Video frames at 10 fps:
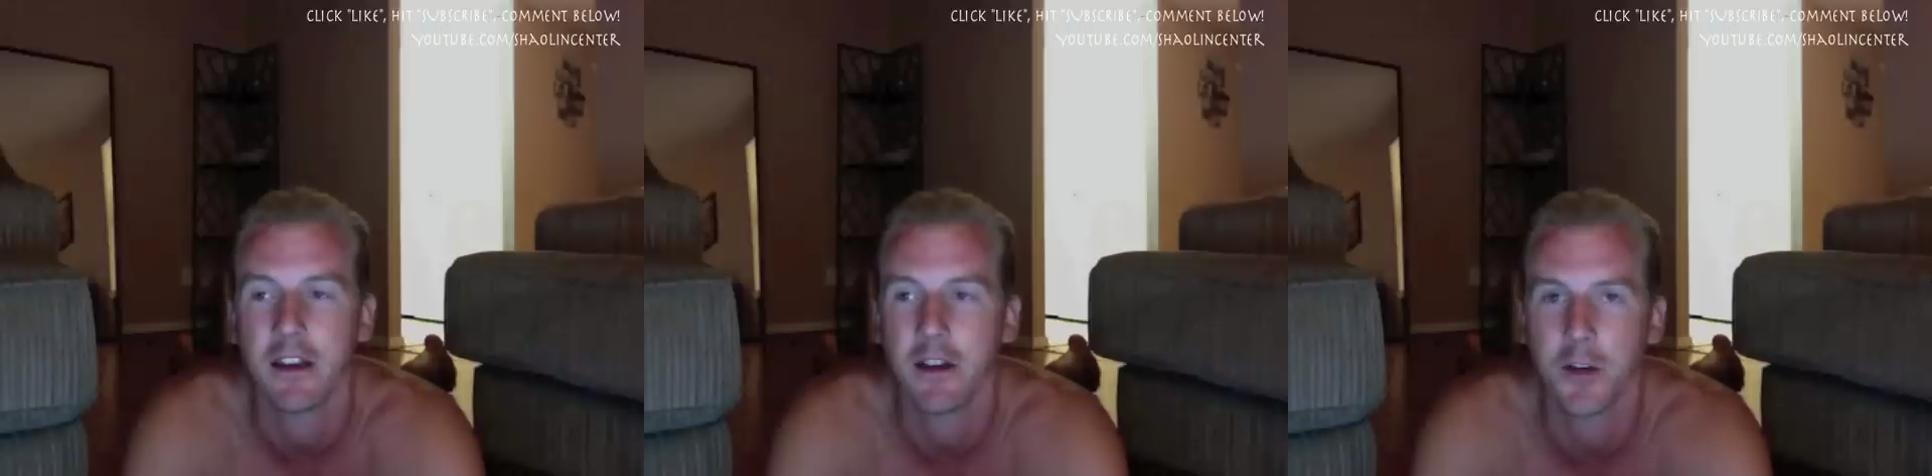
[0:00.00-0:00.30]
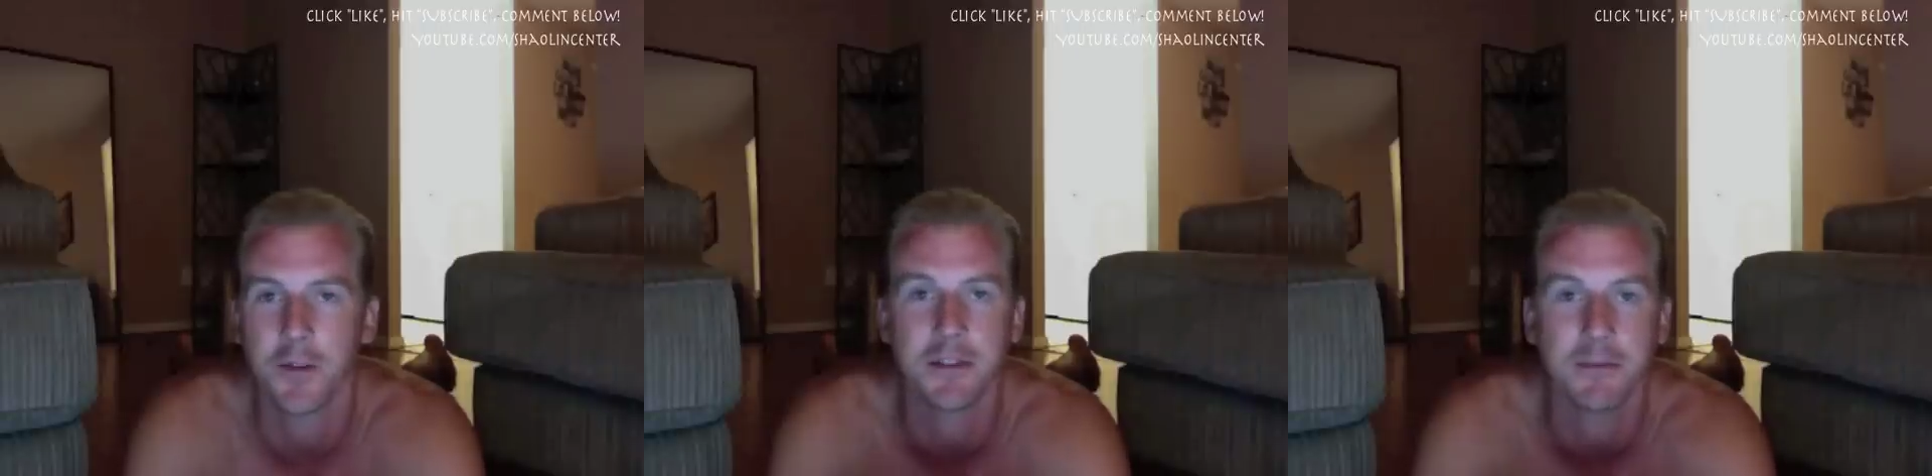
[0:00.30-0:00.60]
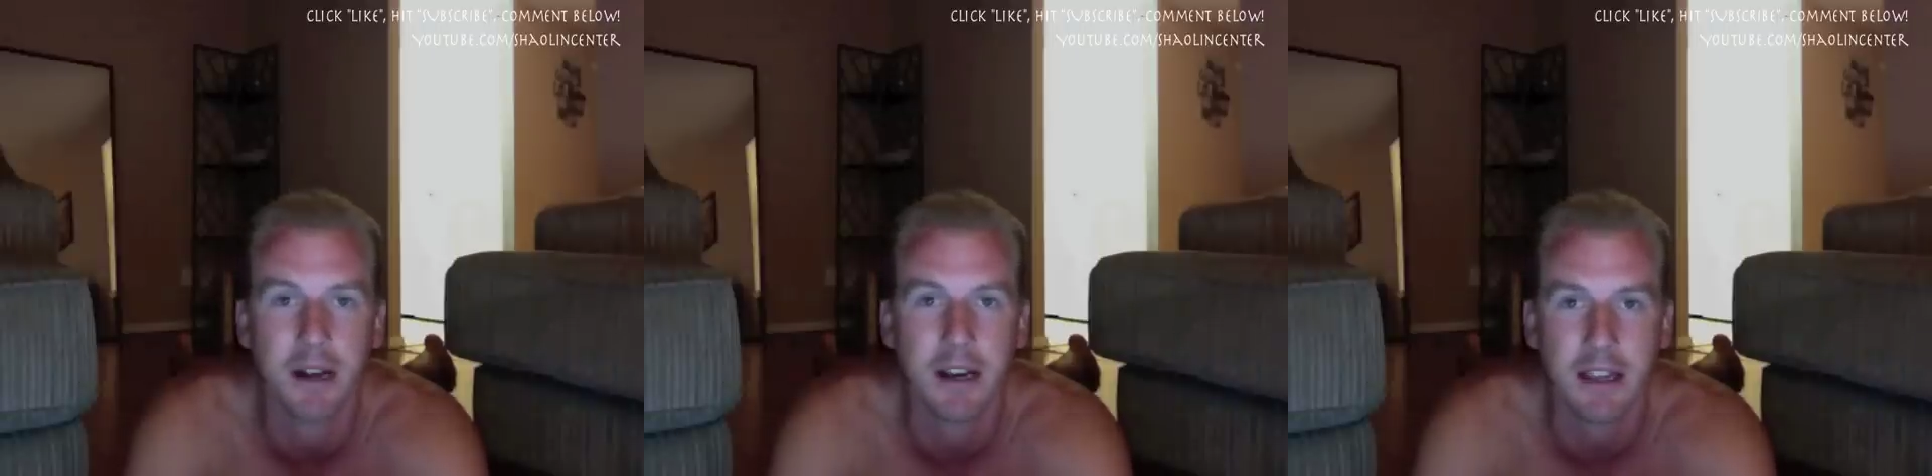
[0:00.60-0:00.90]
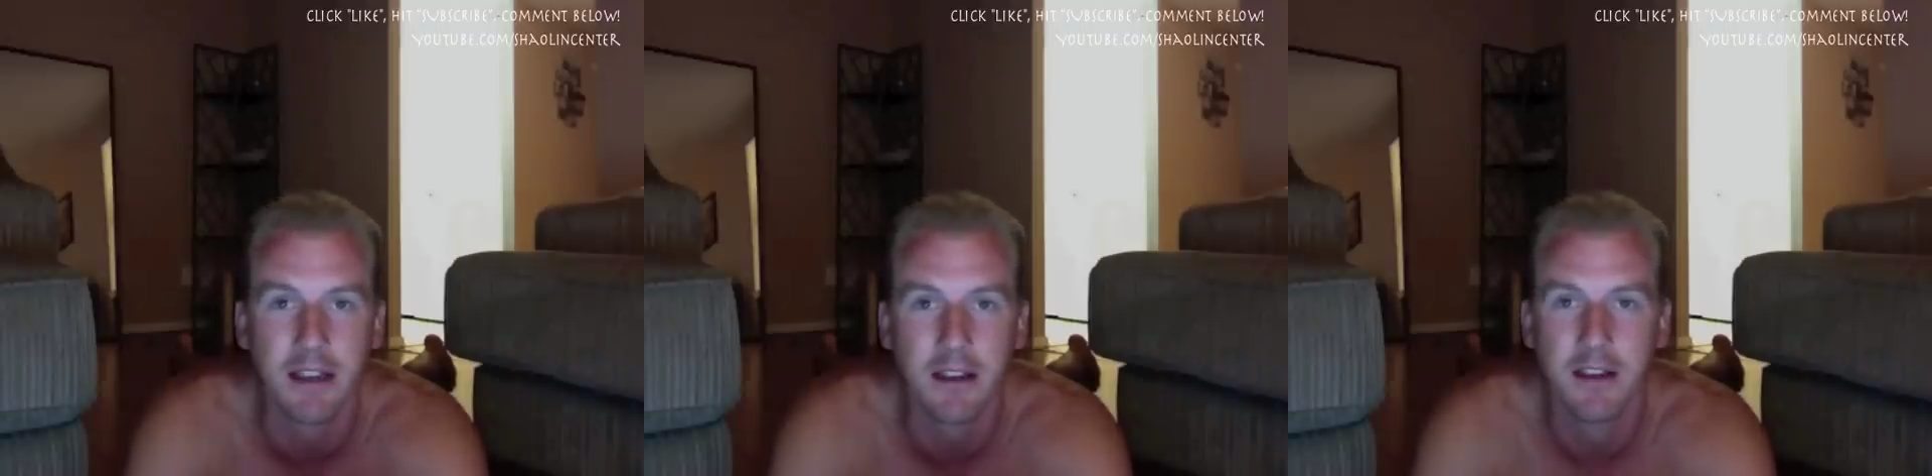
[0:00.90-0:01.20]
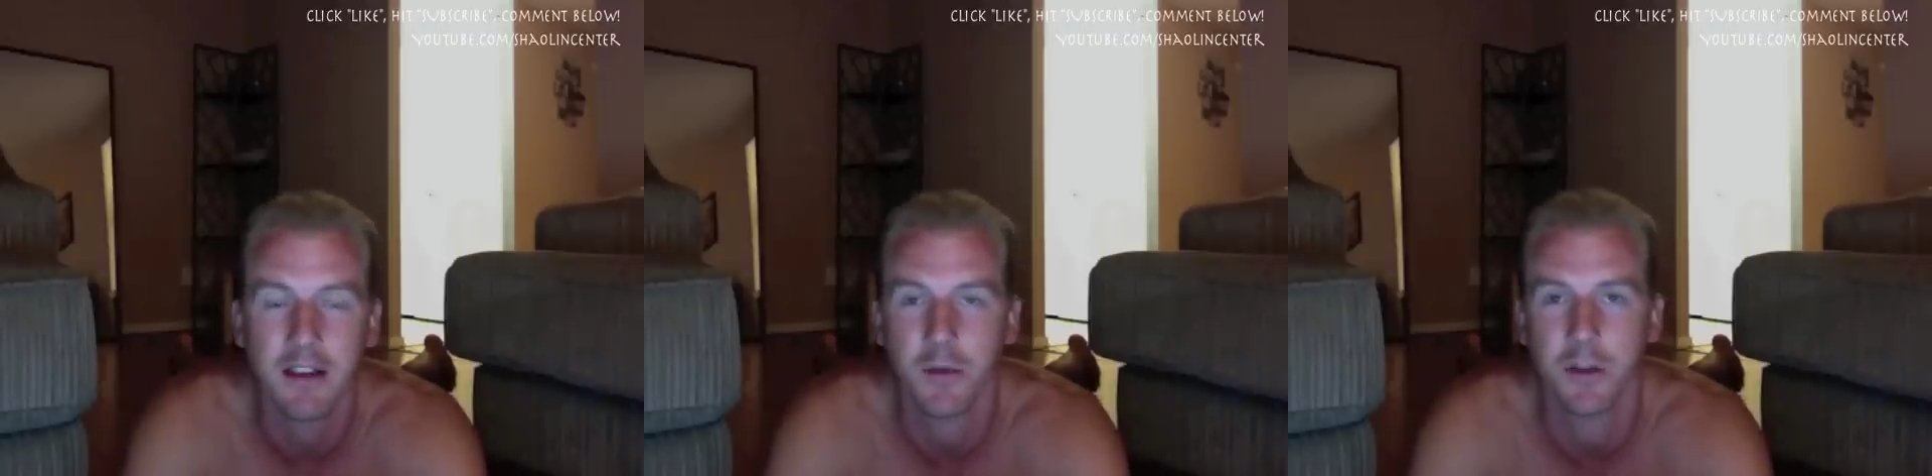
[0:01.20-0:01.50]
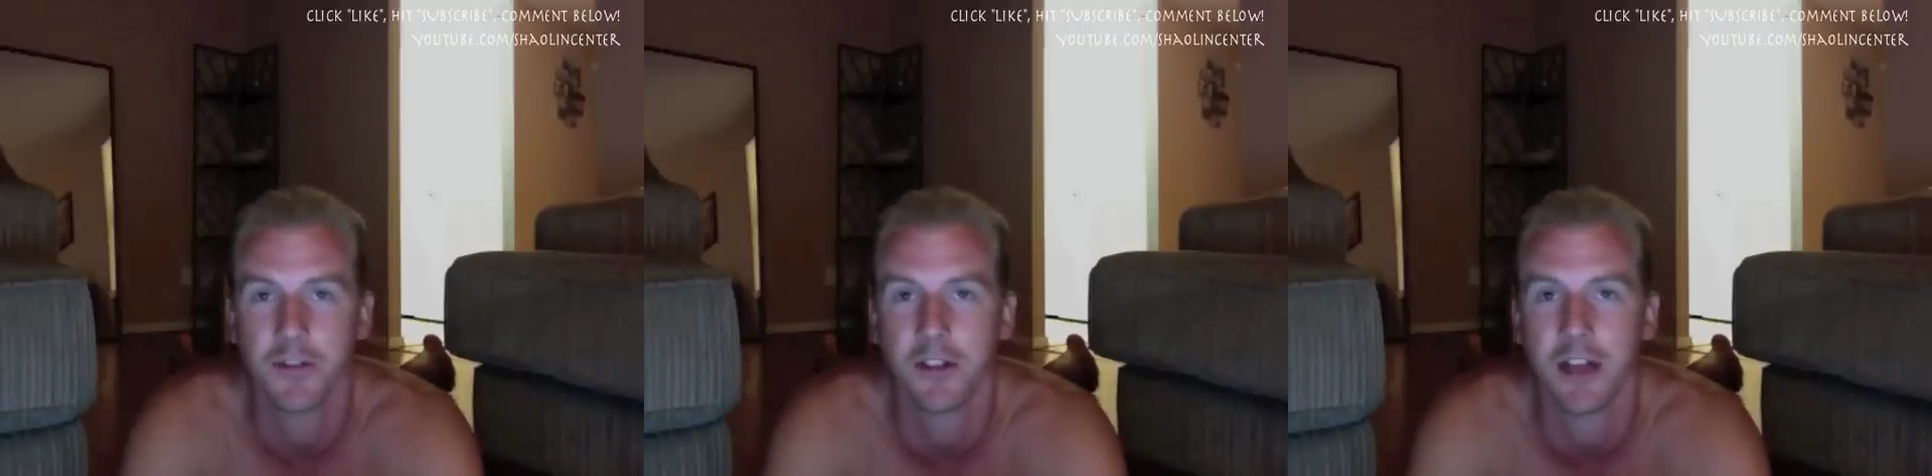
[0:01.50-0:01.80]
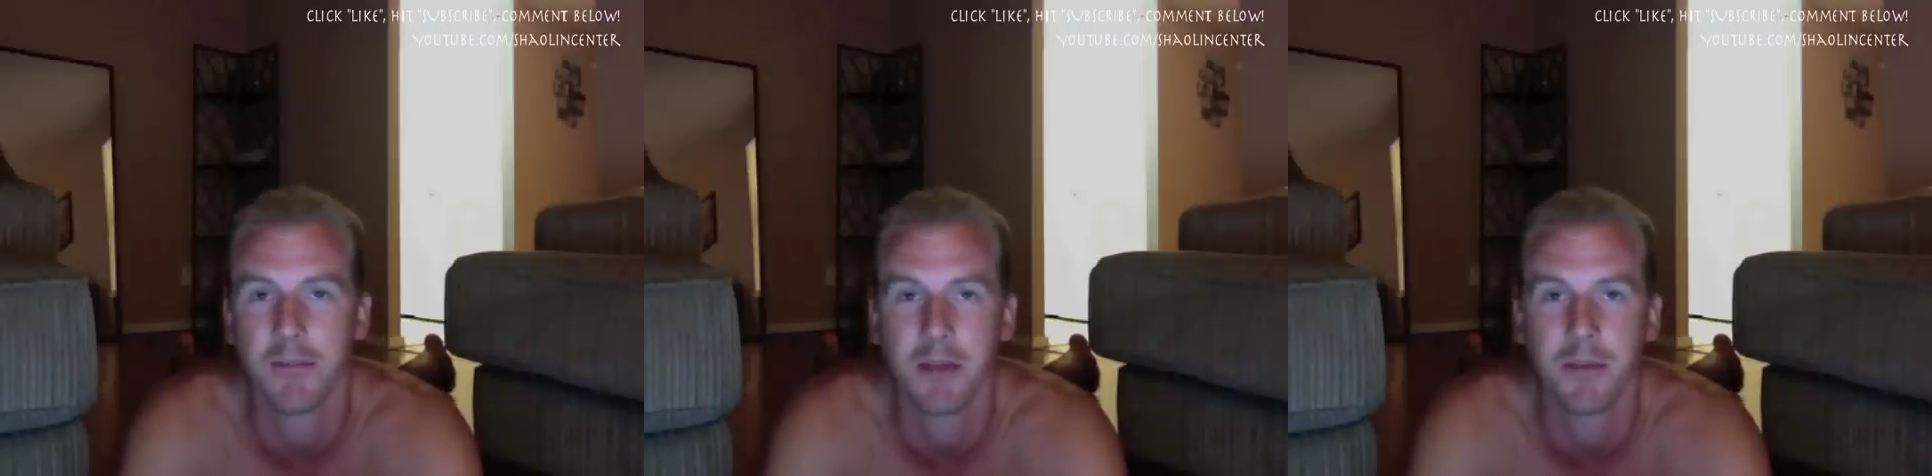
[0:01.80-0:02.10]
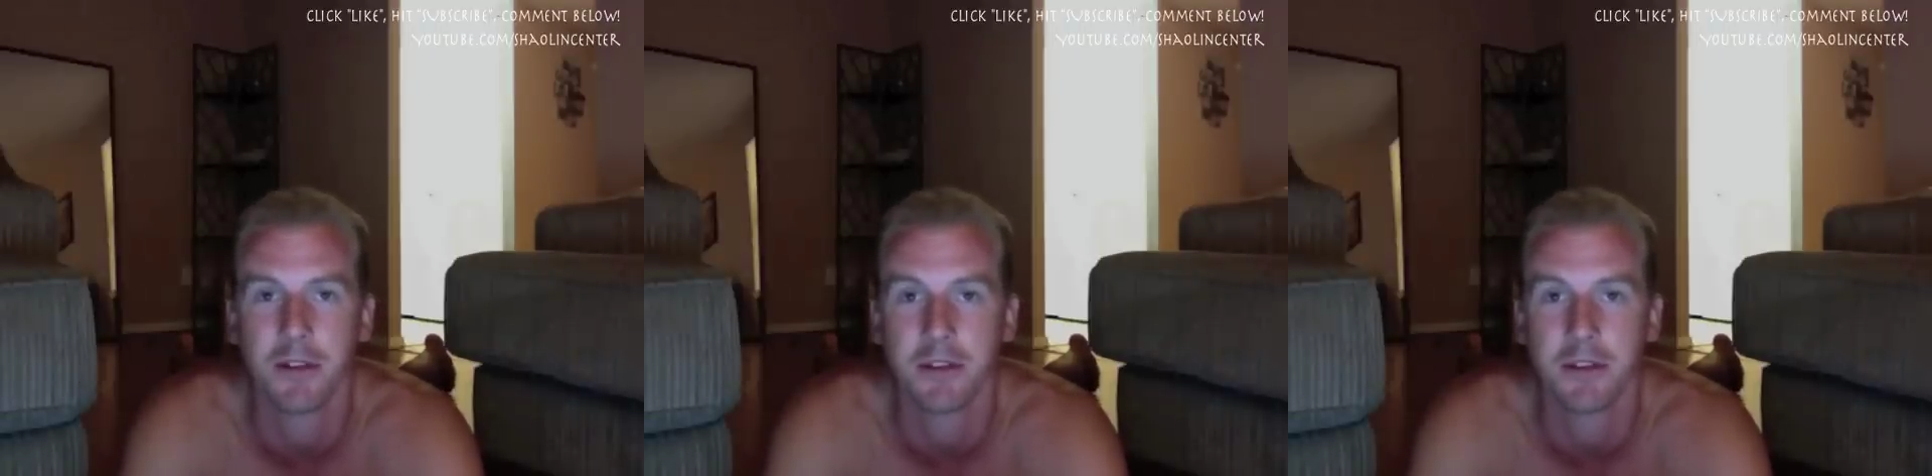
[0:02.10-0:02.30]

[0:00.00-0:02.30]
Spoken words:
Or if it's money, which for a lot of people it's